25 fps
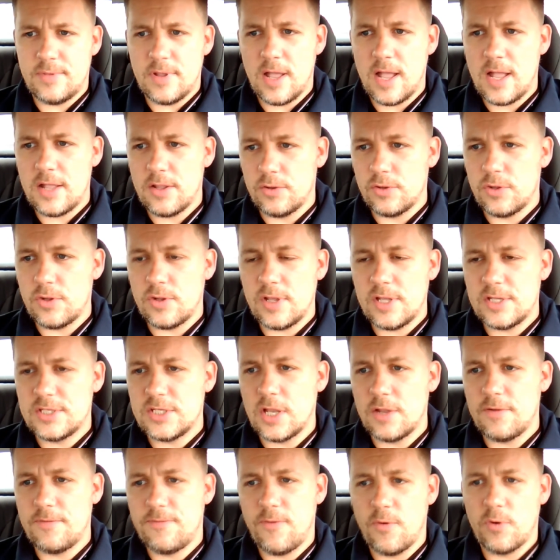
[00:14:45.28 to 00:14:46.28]
I don't,
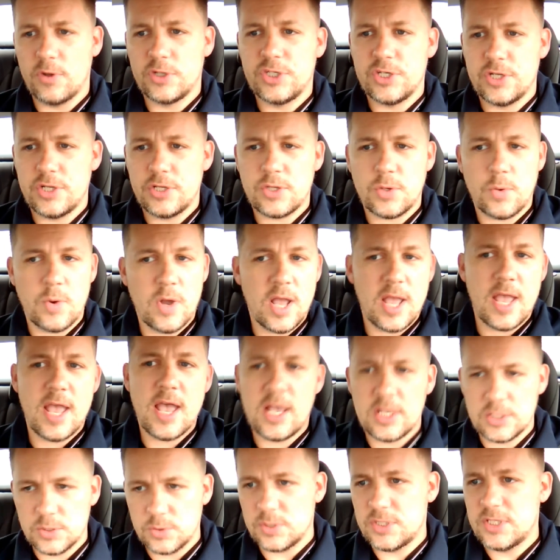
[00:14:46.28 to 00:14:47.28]
it's unfortunate the White
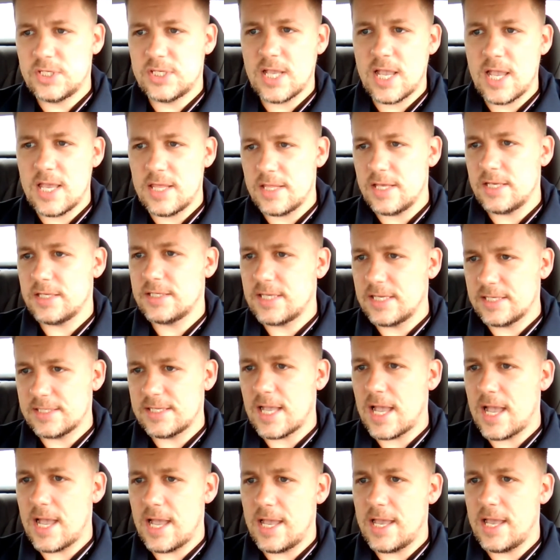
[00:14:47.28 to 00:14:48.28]
House would say this
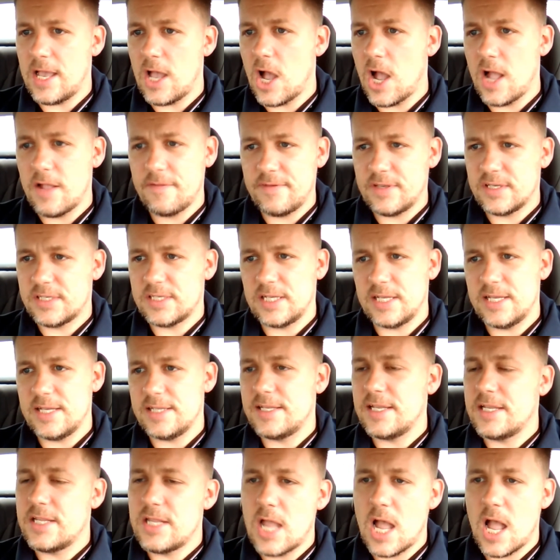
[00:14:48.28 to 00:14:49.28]
because I obviously
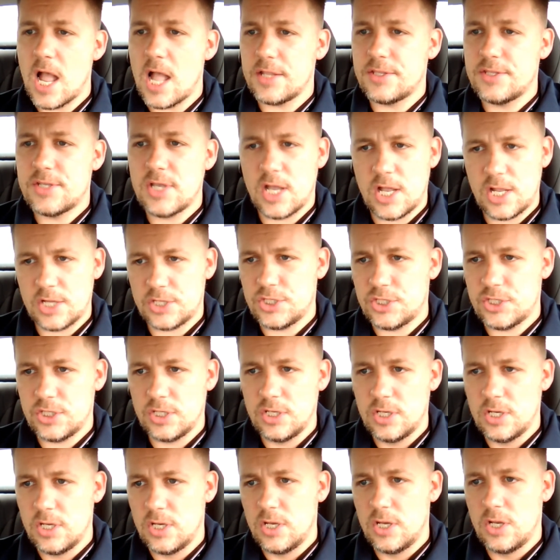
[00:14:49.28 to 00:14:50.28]
did not touch
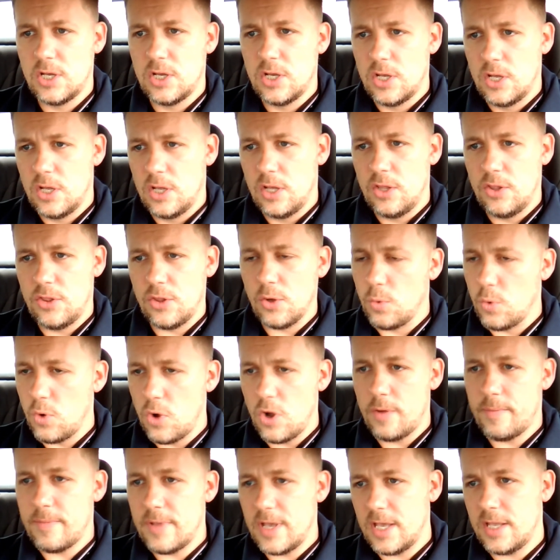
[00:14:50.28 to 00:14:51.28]
the
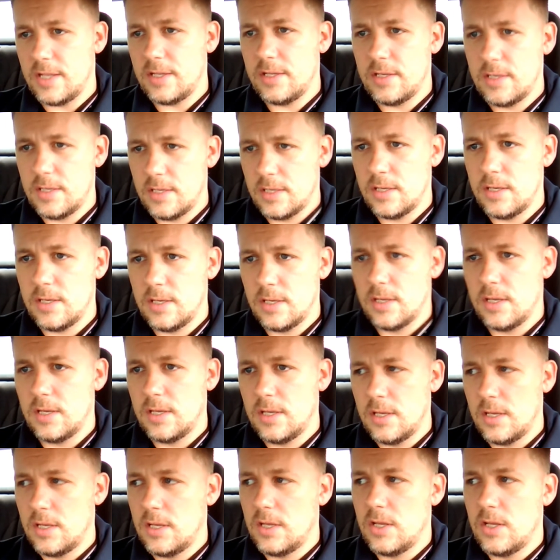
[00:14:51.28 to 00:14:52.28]
woman
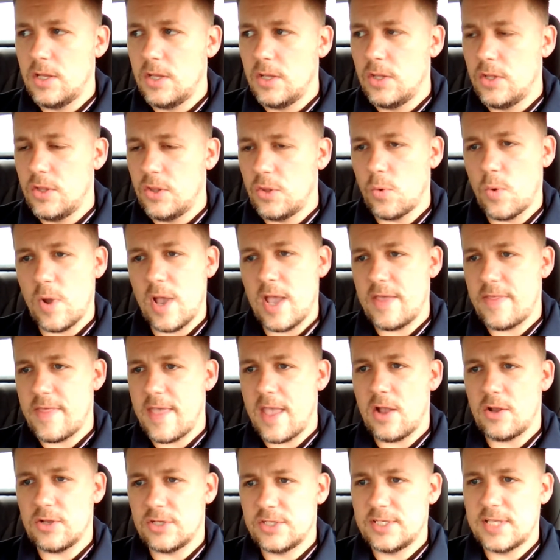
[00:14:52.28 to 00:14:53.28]
the way
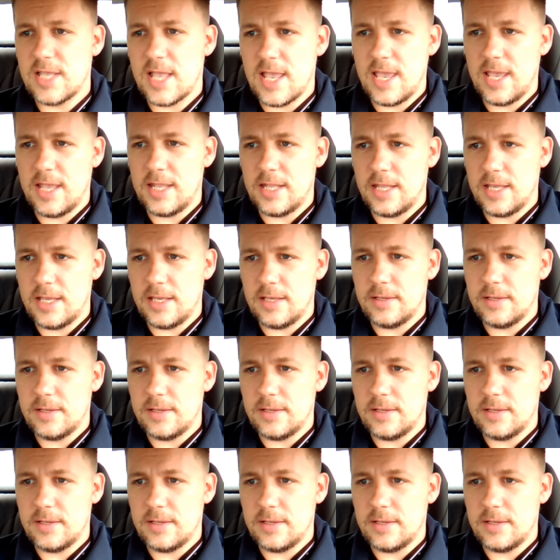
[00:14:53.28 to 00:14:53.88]
they are saying